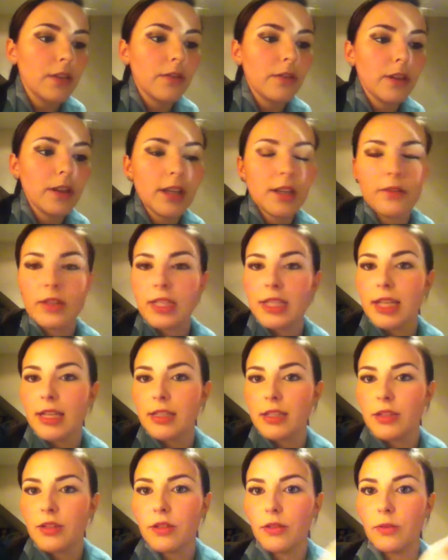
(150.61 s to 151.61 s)
if you tend to
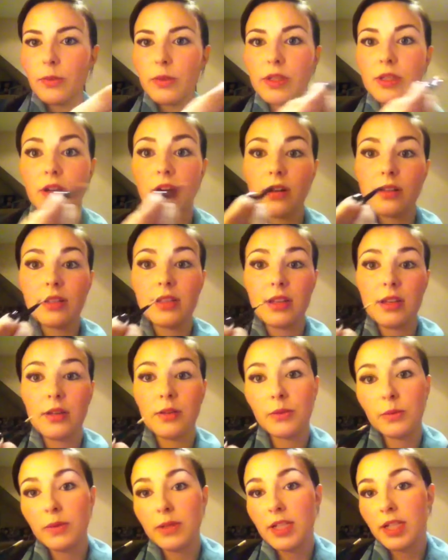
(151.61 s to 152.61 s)
suffer with dark circles,
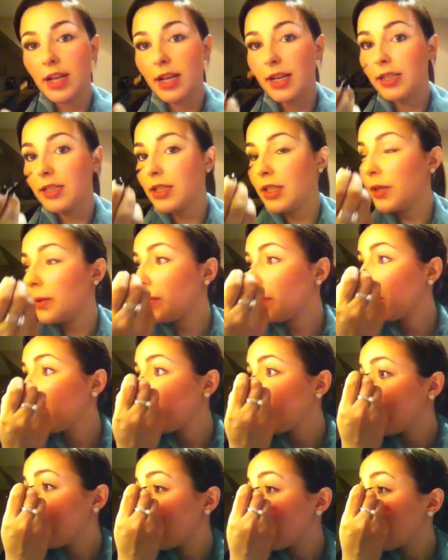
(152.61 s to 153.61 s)
which I do,
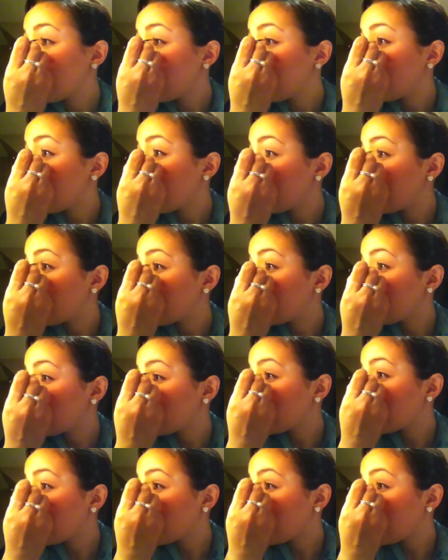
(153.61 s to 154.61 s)
just go
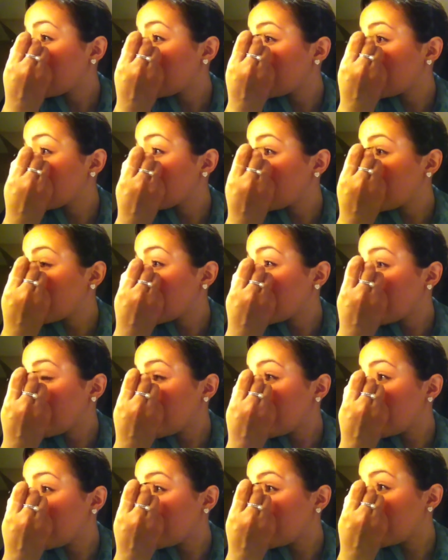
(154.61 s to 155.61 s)
a little bit
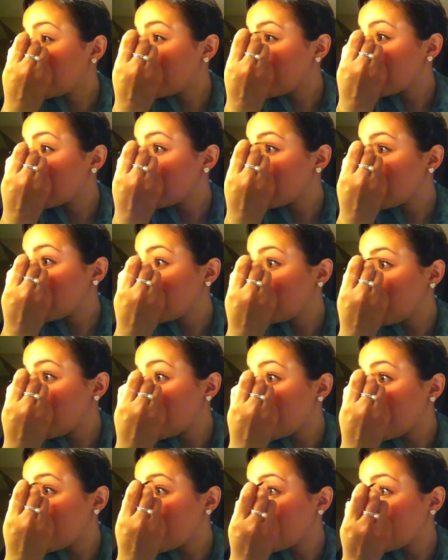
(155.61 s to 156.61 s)
in. I do wear
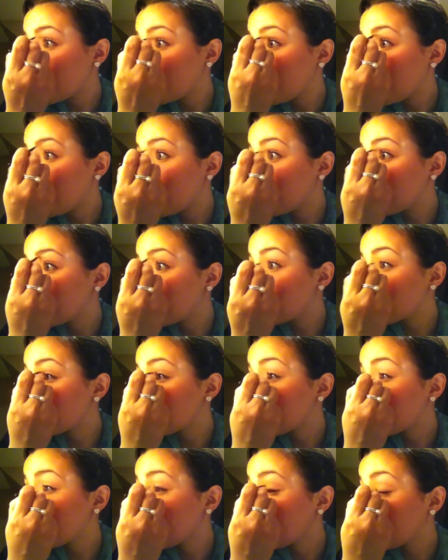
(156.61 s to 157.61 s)
an eye
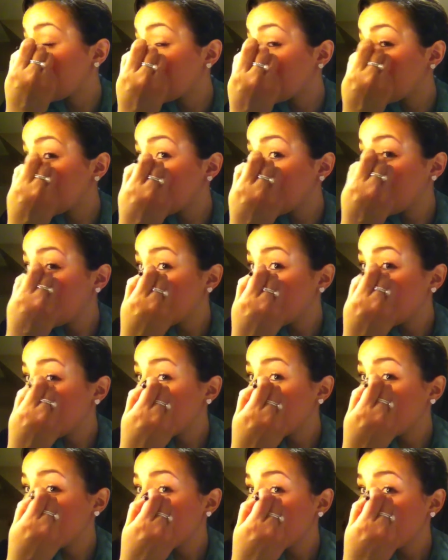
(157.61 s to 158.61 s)
concealer,
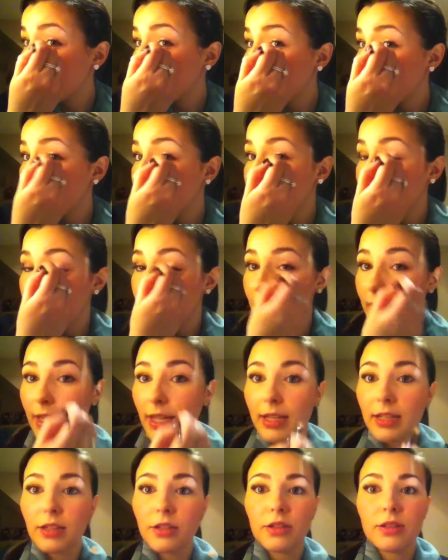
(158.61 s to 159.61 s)
but again it
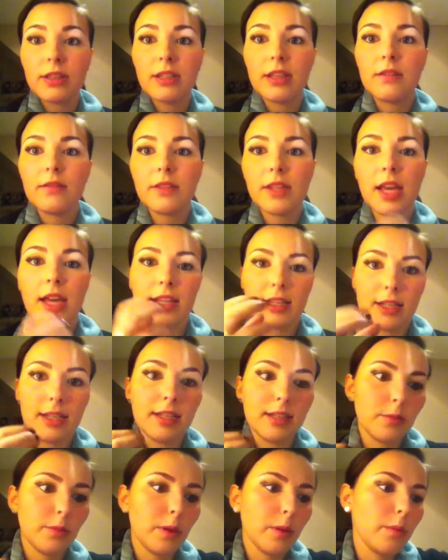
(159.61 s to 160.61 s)
just gives that little
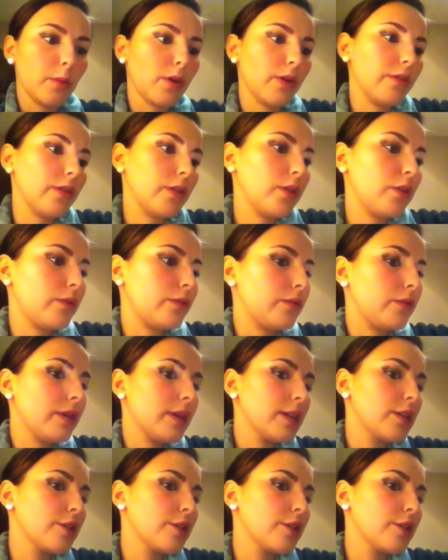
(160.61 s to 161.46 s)
bit more of a coverage.